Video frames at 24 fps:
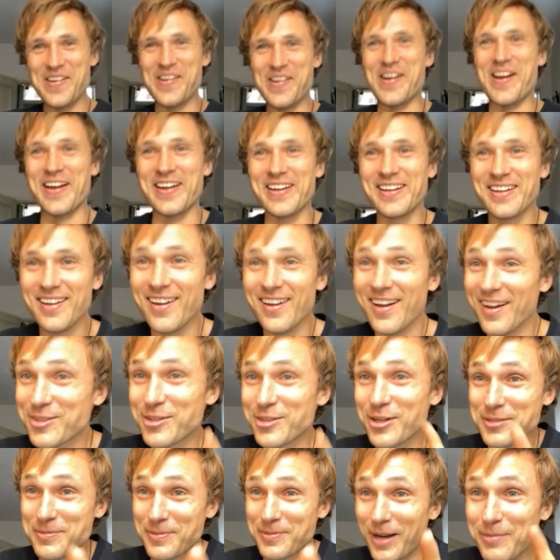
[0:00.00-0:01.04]
No,
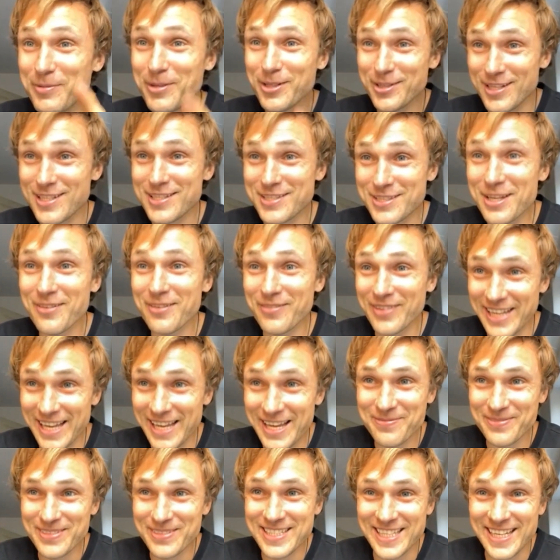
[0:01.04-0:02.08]
trust me, I'm usually serving
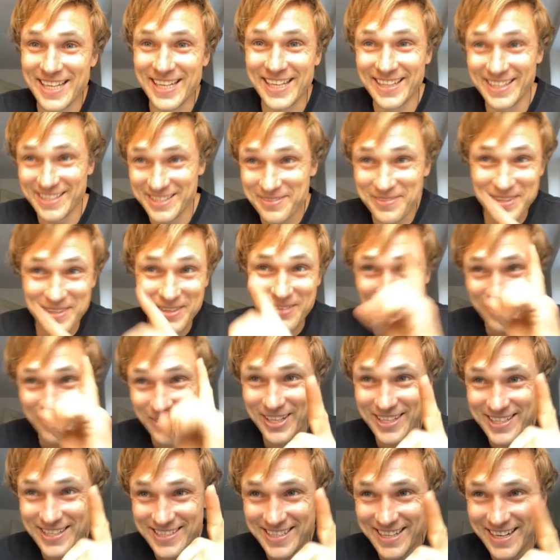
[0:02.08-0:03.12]
him tea. This will be the
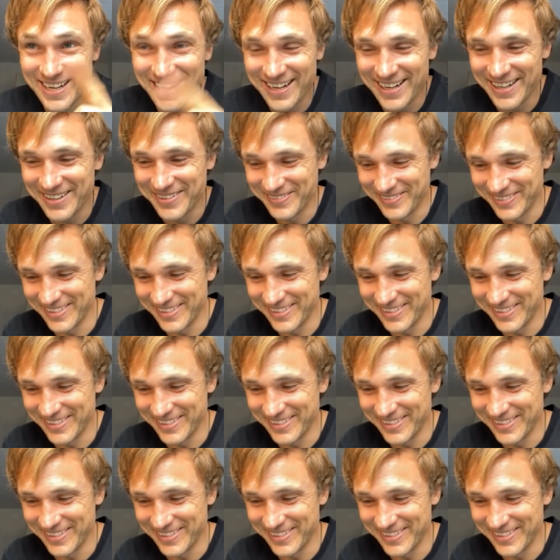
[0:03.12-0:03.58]
first time.